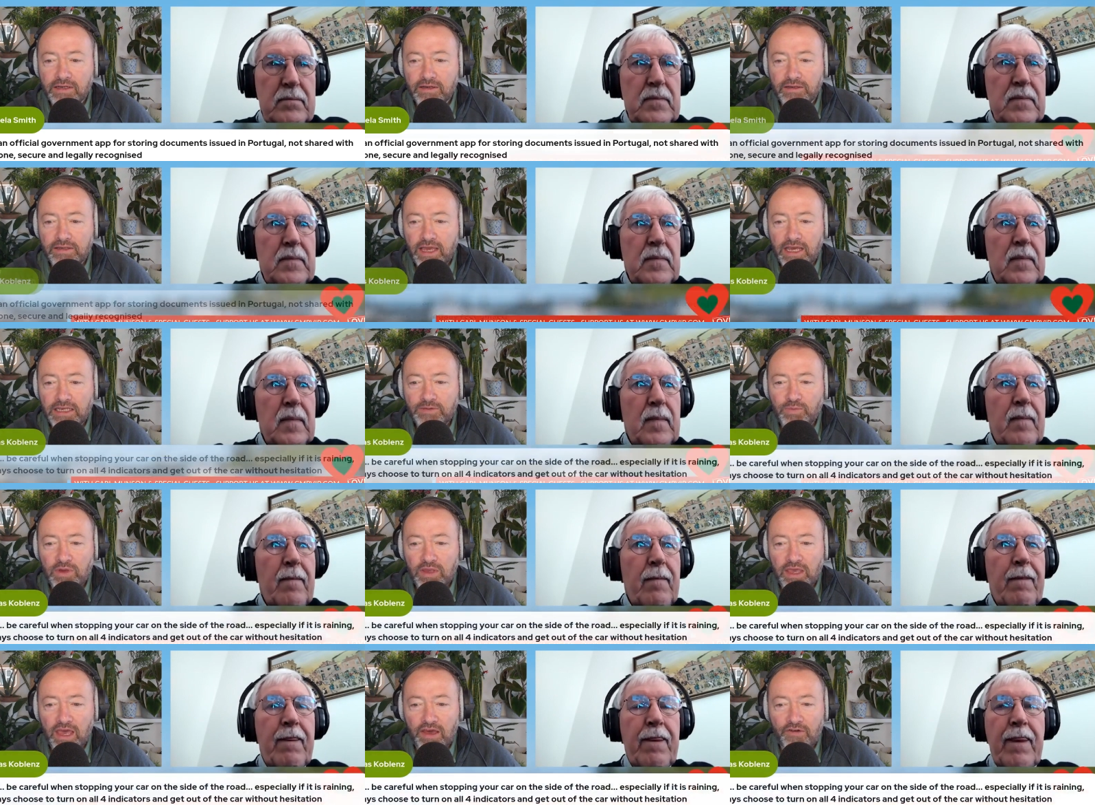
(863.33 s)
Speaker 1: Yes,
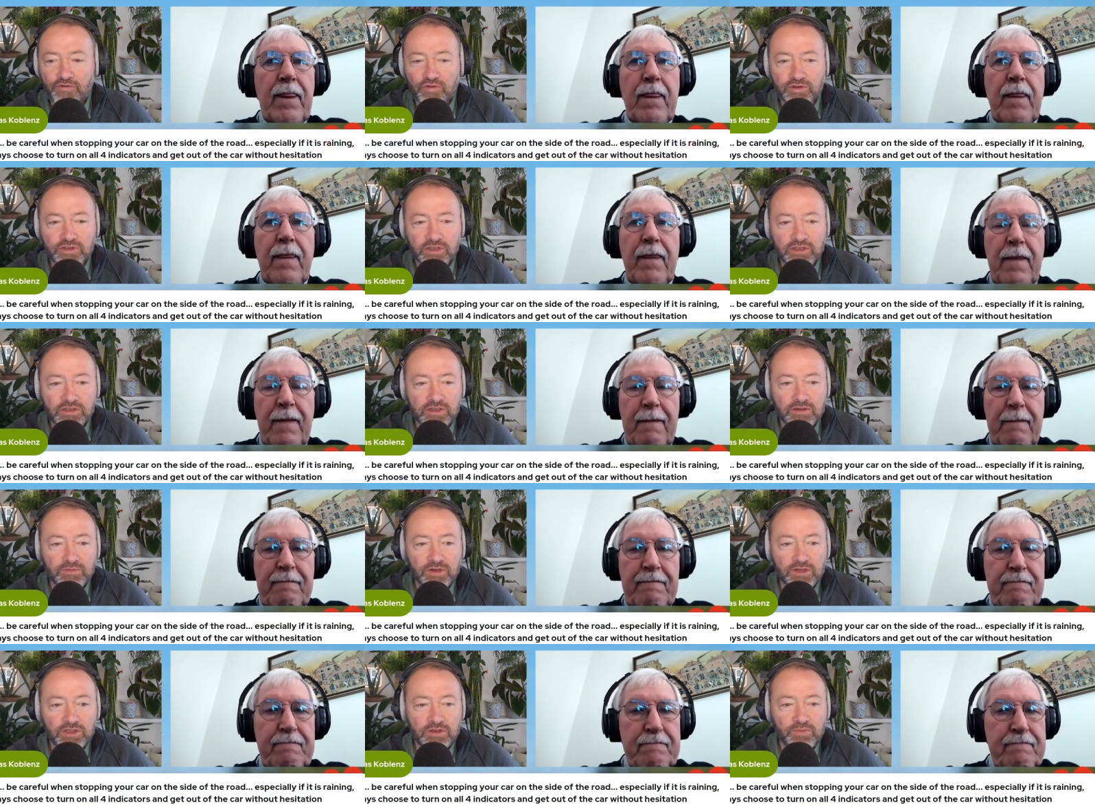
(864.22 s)
be careful, says
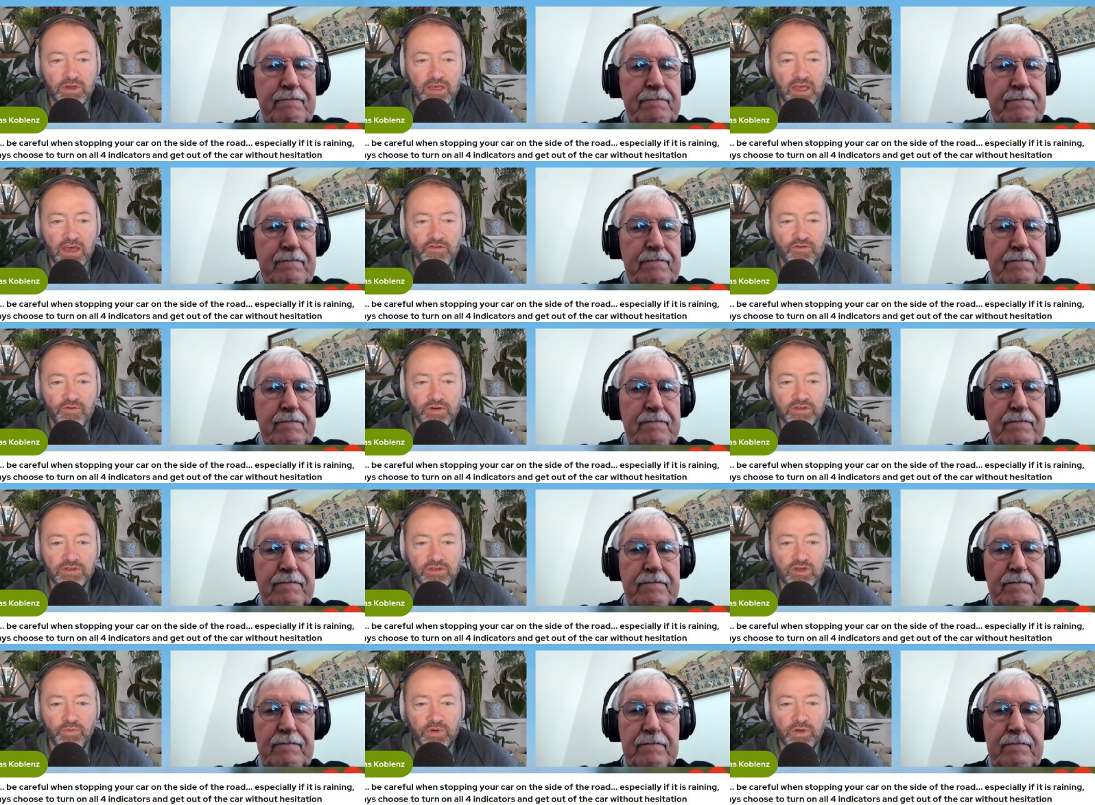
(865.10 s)
Dimash. Be careful when
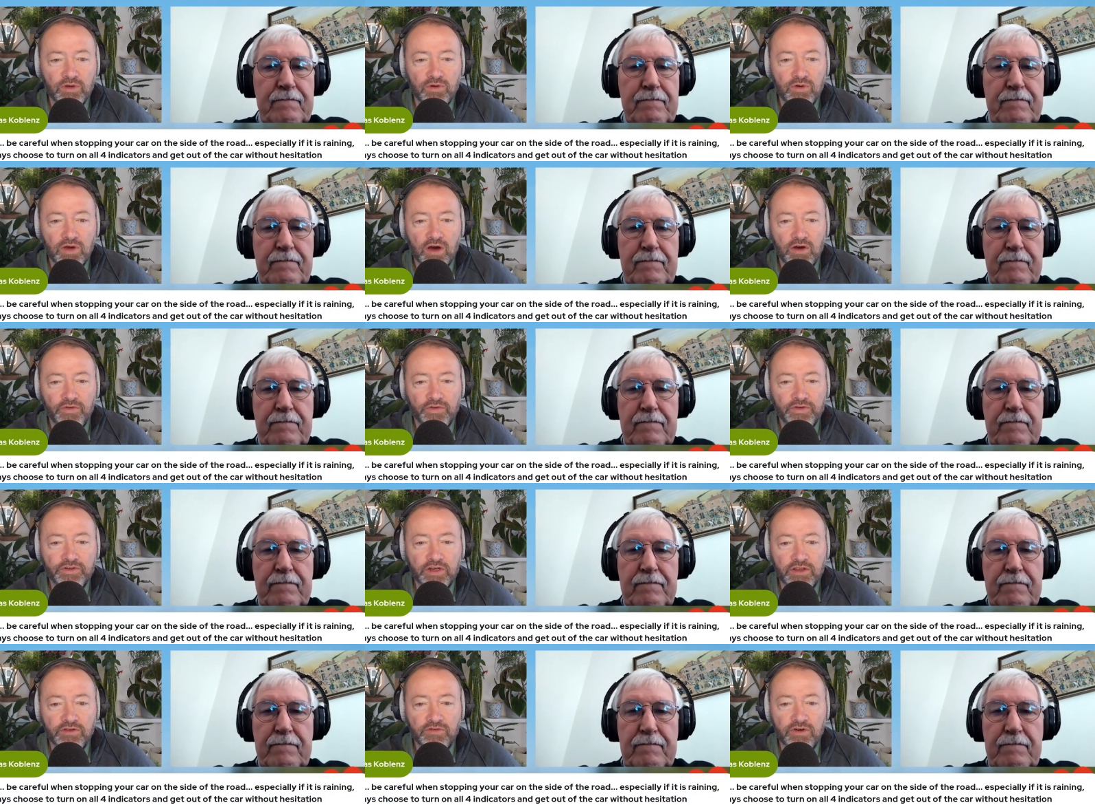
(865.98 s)
stopping your car on the
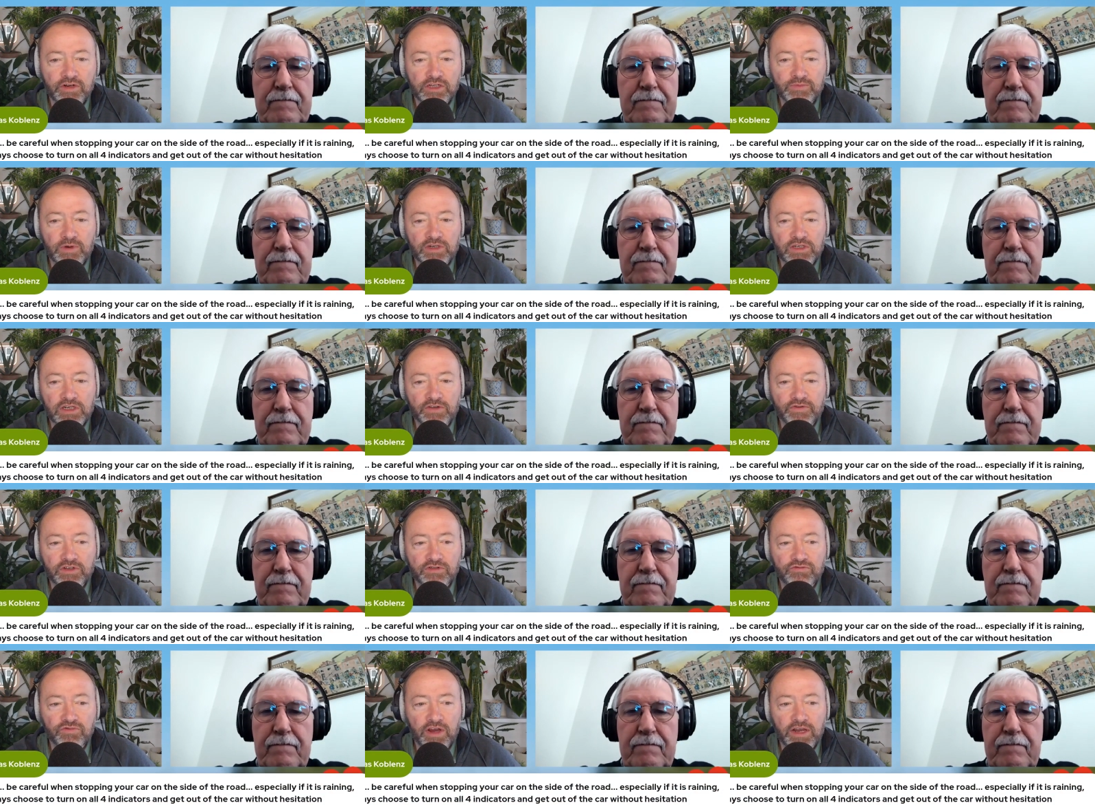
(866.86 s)
side of the road, especially if
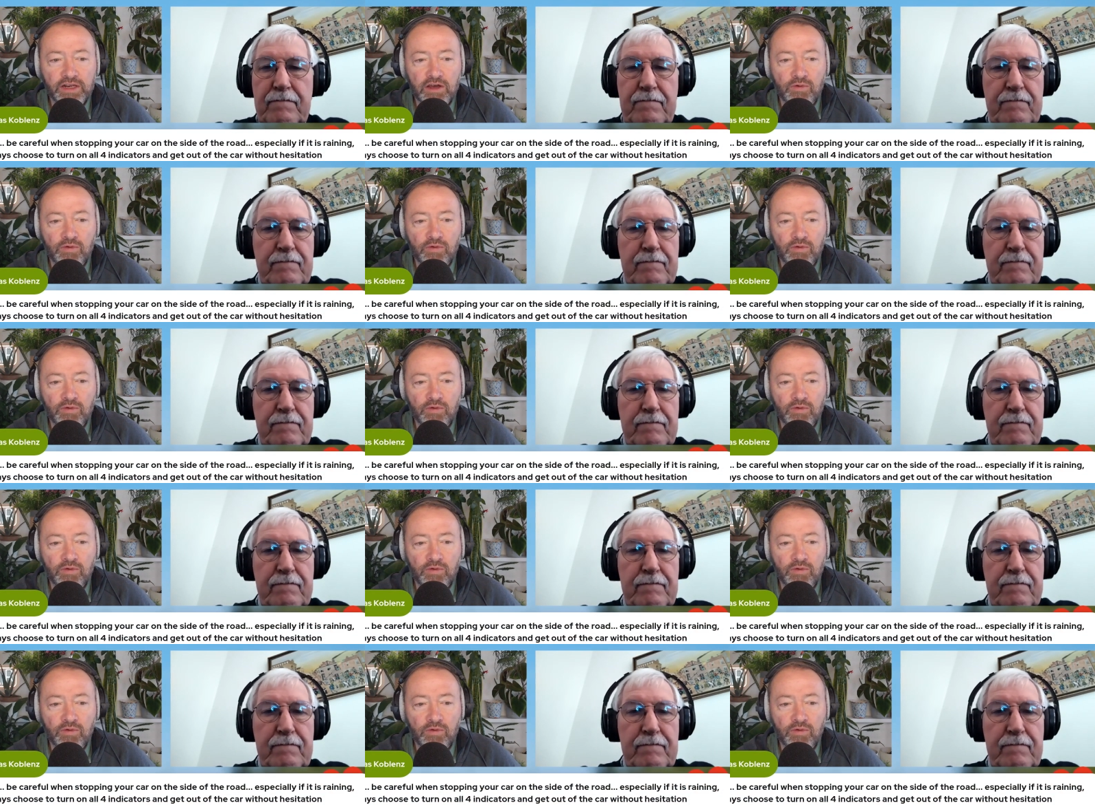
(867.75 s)
it's raining.